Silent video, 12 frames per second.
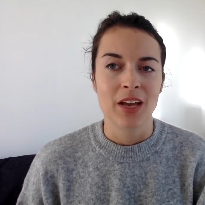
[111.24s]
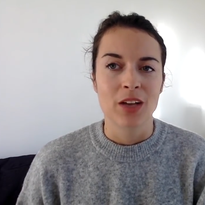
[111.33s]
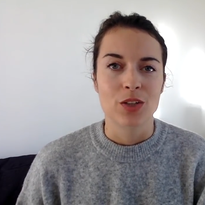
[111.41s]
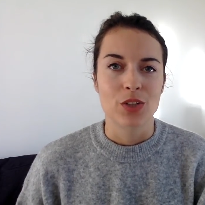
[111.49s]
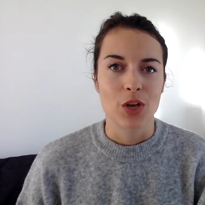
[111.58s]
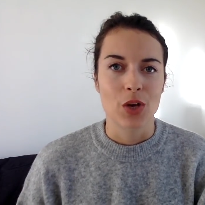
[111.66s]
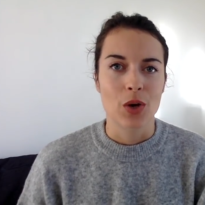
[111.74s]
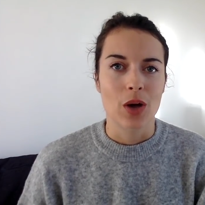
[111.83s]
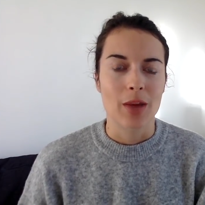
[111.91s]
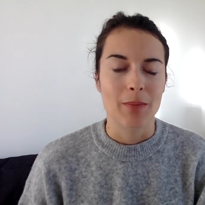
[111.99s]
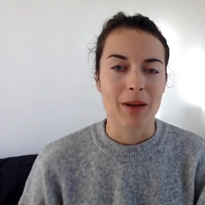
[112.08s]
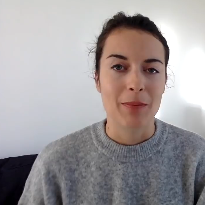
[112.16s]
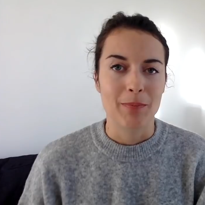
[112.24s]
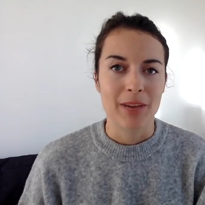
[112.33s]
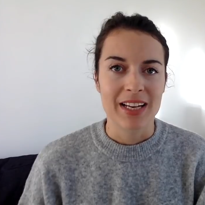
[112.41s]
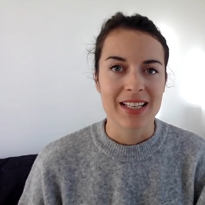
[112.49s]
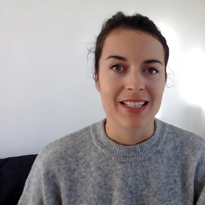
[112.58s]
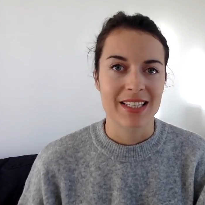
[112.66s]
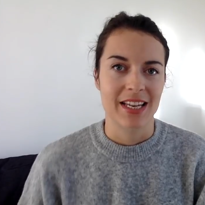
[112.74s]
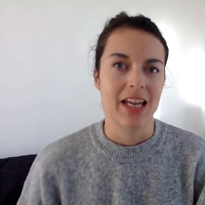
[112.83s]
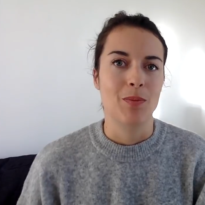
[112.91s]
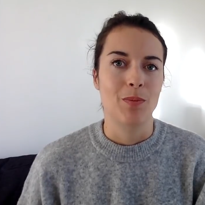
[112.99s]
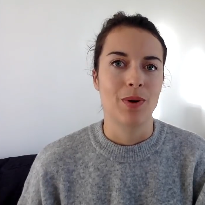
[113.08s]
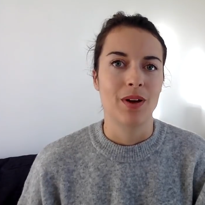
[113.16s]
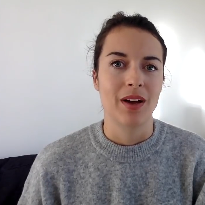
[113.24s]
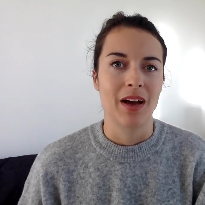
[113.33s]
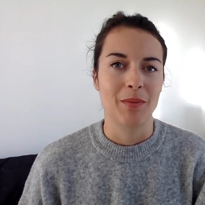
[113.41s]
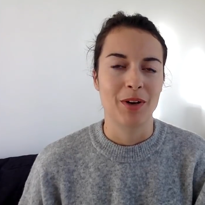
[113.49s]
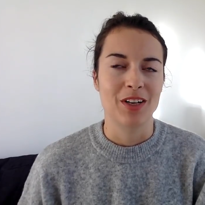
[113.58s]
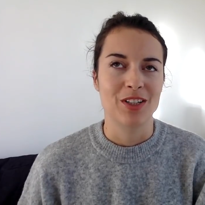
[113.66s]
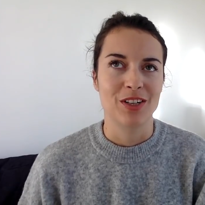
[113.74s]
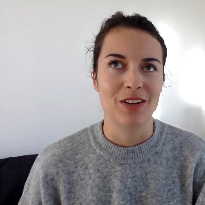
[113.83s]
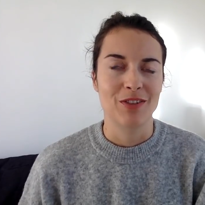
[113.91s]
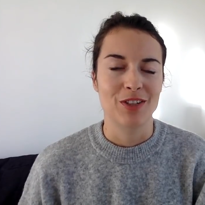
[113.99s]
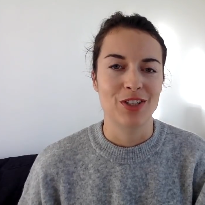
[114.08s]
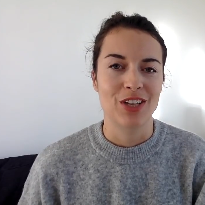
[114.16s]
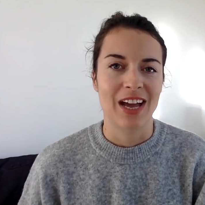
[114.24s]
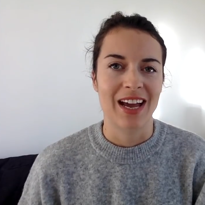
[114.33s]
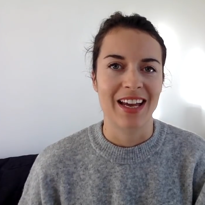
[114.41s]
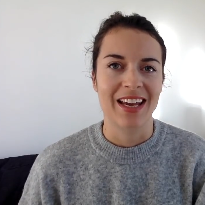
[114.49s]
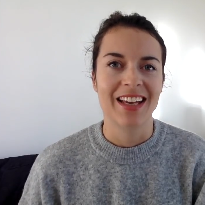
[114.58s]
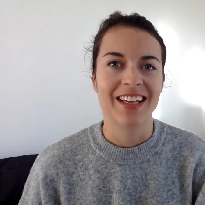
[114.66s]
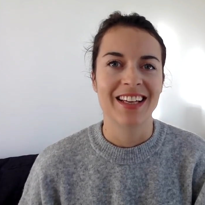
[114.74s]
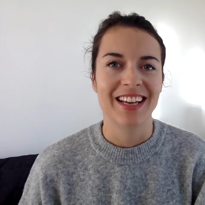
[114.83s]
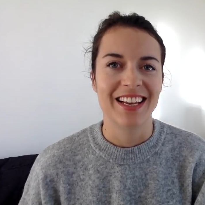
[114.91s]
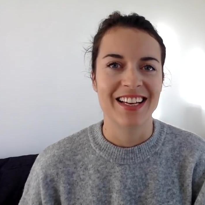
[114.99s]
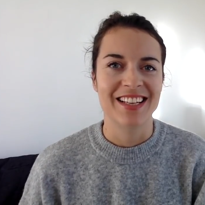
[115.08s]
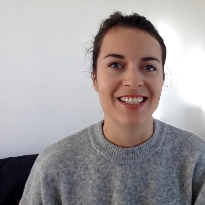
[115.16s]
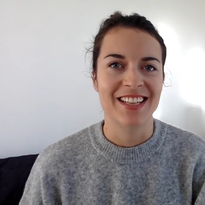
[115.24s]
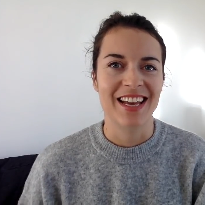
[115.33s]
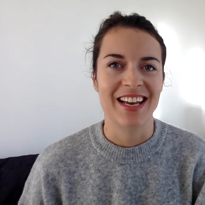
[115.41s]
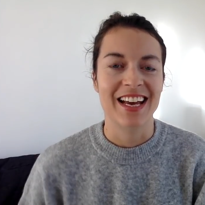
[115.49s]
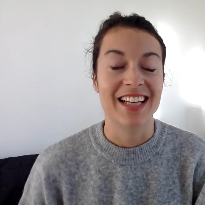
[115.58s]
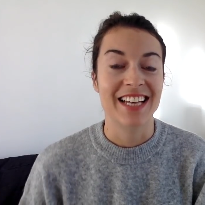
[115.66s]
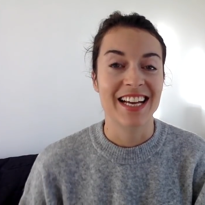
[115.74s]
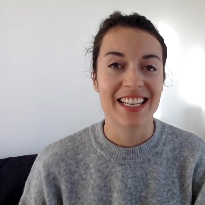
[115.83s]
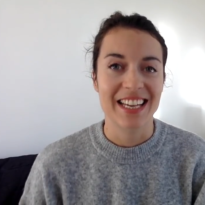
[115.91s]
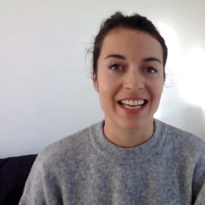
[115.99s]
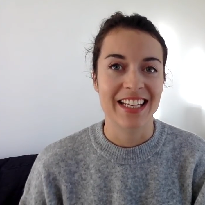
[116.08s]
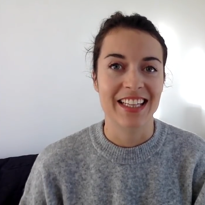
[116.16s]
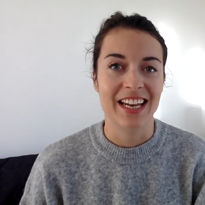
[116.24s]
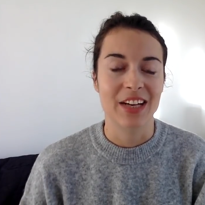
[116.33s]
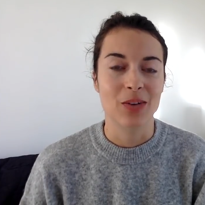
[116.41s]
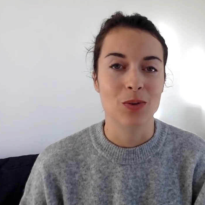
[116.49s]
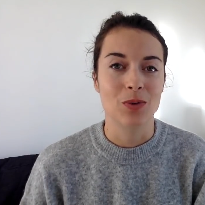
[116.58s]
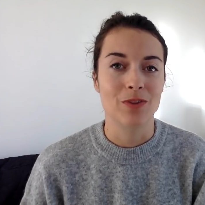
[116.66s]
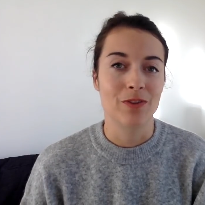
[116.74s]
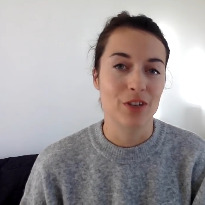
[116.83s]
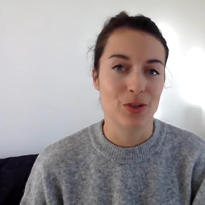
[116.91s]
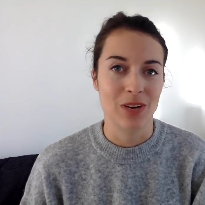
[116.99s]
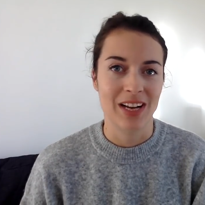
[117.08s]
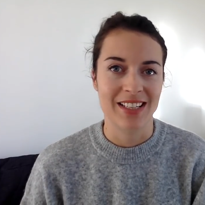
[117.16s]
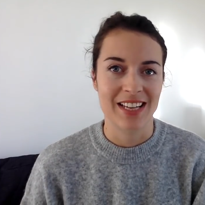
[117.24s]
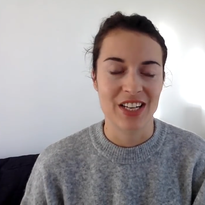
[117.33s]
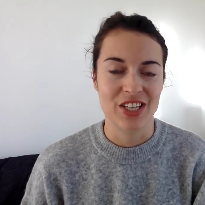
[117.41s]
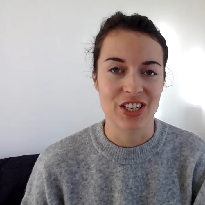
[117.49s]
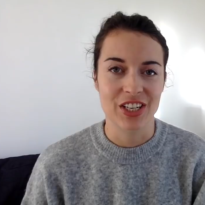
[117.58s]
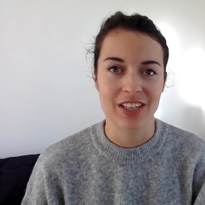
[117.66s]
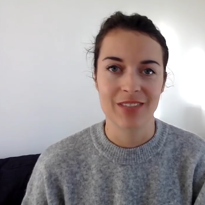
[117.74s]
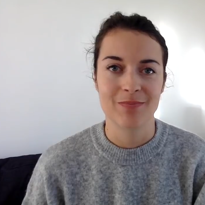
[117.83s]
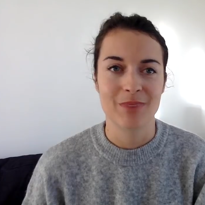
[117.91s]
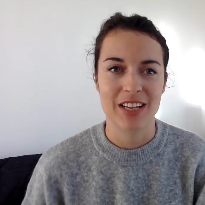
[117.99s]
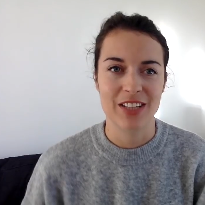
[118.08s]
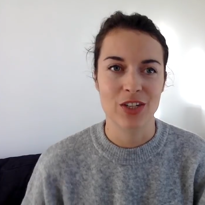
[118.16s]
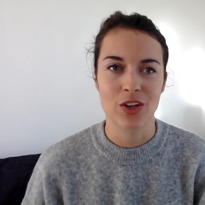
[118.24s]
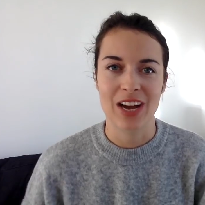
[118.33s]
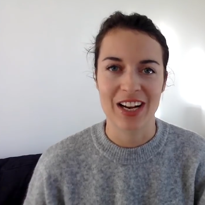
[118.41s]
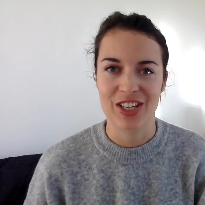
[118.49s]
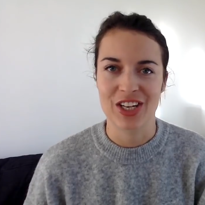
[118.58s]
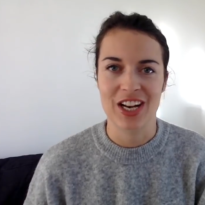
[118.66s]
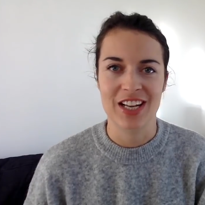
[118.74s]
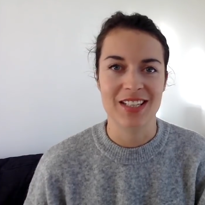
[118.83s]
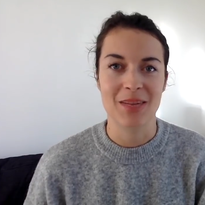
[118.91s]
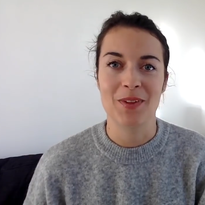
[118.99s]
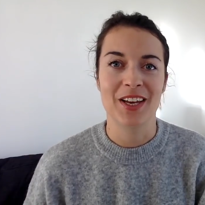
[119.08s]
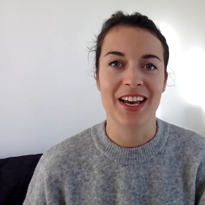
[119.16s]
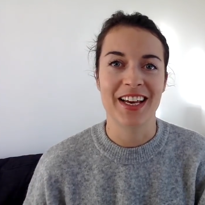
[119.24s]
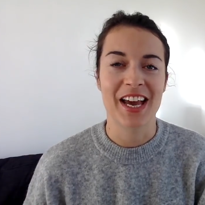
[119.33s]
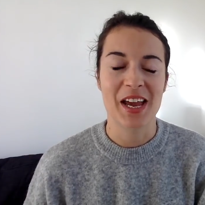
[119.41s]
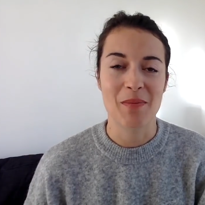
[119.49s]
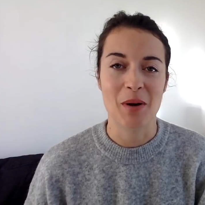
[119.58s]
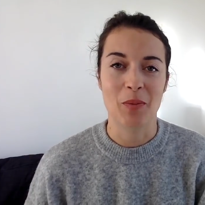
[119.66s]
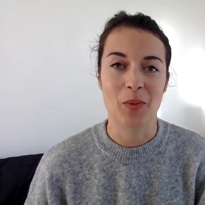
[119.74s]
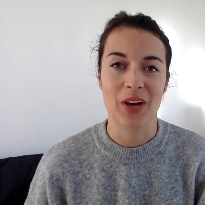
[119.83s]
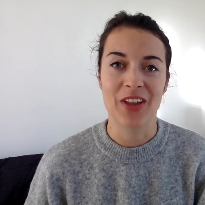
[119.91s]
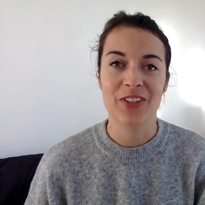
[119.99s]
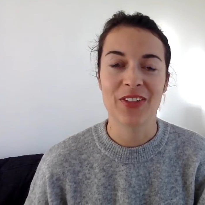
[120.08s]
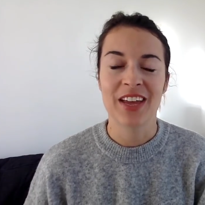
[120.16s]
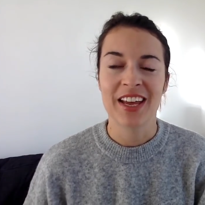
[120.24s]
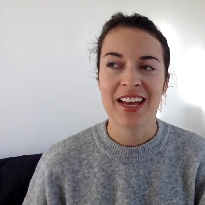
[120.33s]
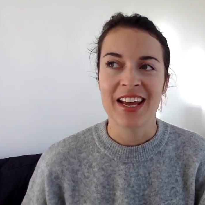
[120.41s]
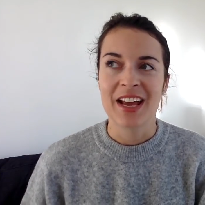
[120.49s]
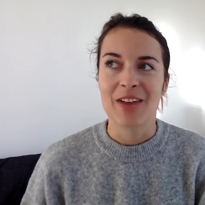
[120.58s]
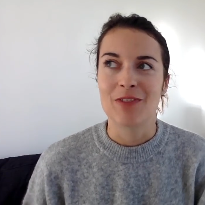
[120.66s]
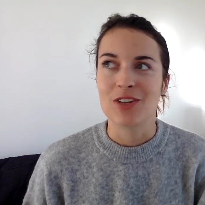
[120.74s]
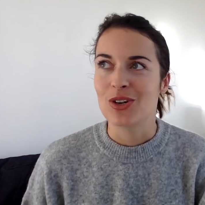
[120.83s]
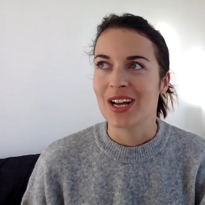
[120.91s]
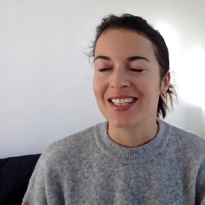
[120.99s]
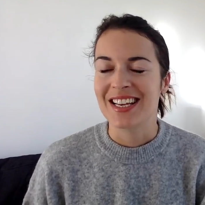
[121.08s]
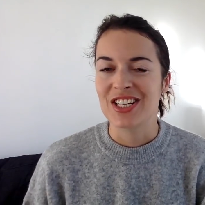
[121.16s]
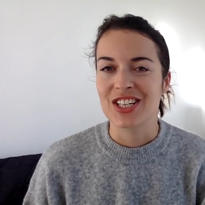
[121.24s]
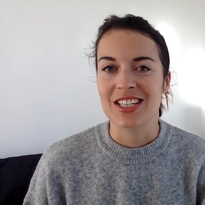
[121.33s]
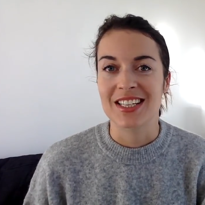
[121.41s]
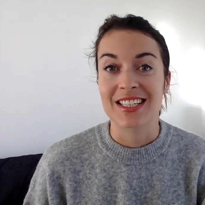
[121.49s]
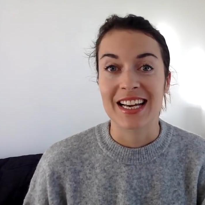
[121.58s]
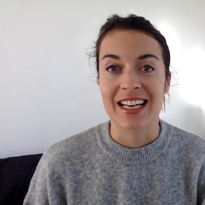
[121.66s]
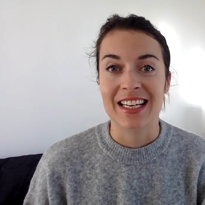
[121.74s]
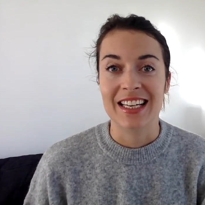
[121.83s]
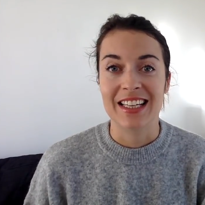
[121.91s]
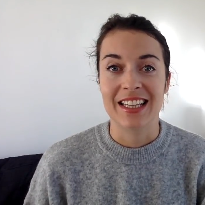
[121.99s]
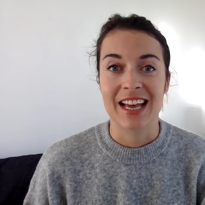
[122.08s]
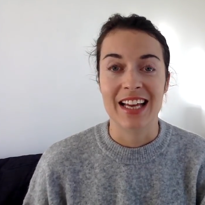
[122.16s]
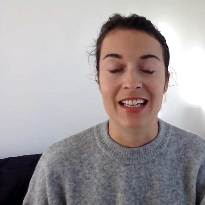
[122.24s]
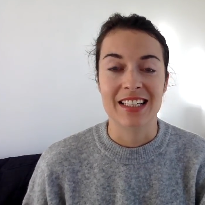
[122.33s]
So my biggest tip I'm going to give you today is a technique that I call visualization. It's not actually something I came up with. Visualization is a technique that